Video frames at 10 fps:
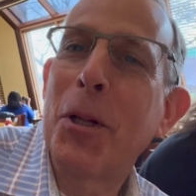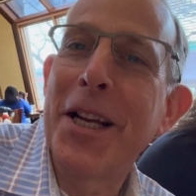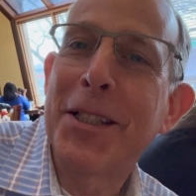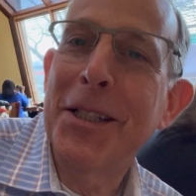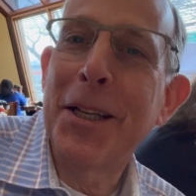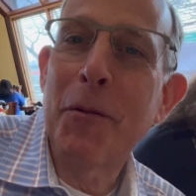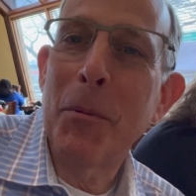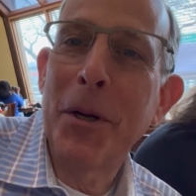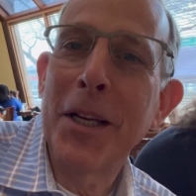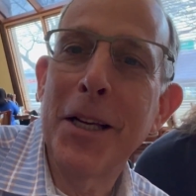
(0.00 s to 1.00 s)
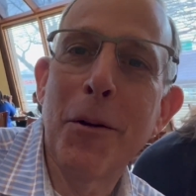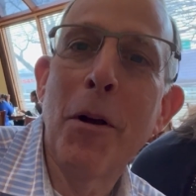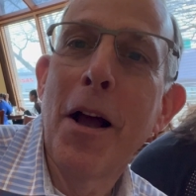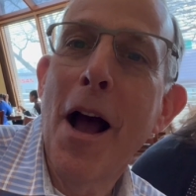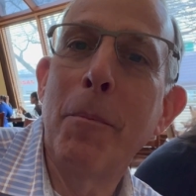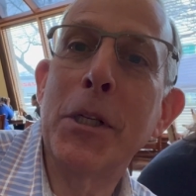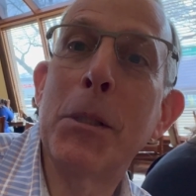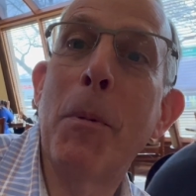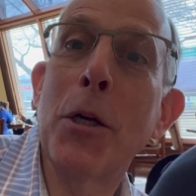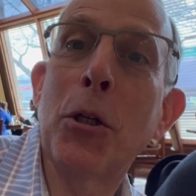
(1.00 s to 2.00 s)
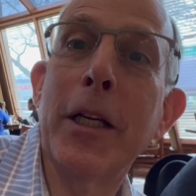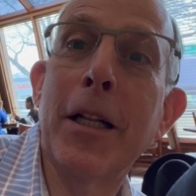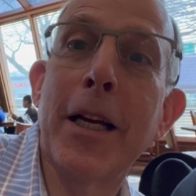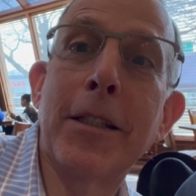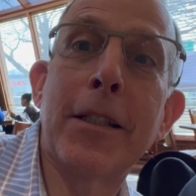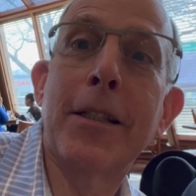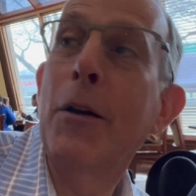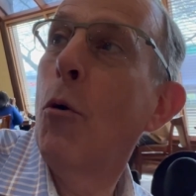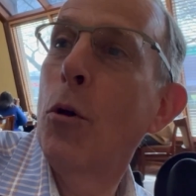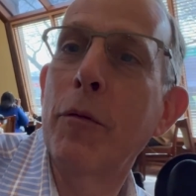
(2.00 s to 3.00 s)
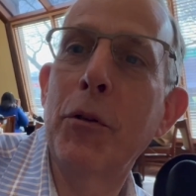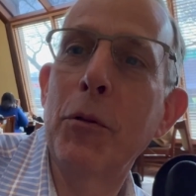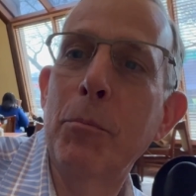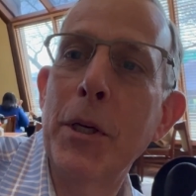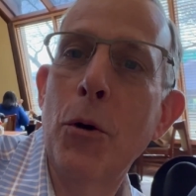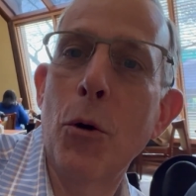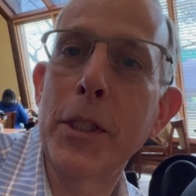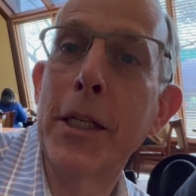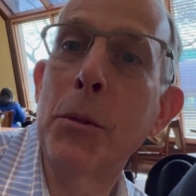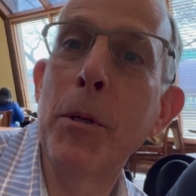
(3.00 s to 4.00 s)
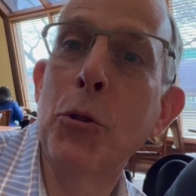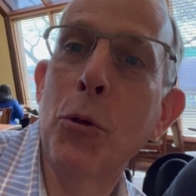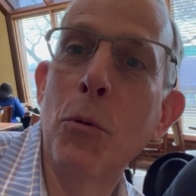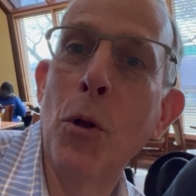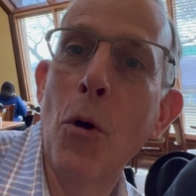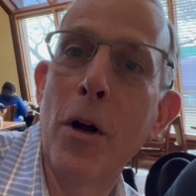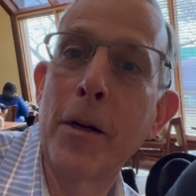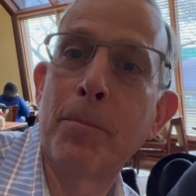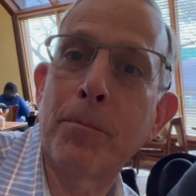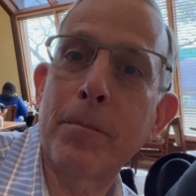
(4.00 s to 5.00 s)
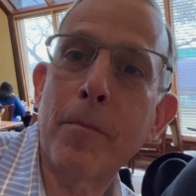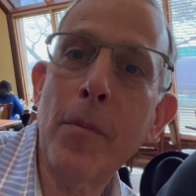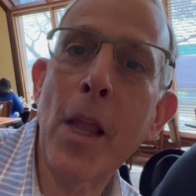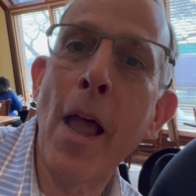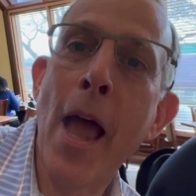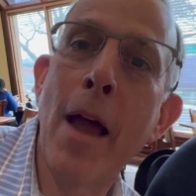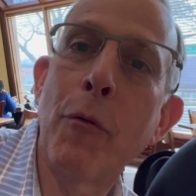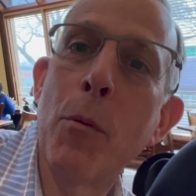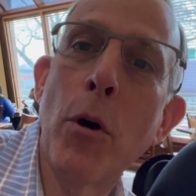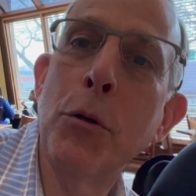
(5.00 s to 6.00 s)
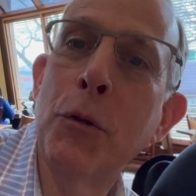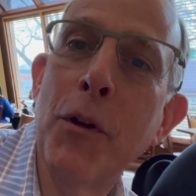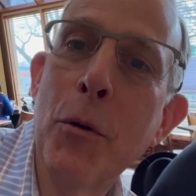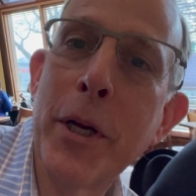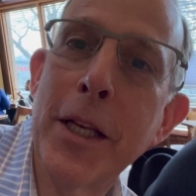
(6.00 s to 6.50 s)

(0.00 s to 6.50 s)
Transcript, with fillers: glad to see everybody here. I'm especially glad to see all of you because it's been too long. Everyone who's viewing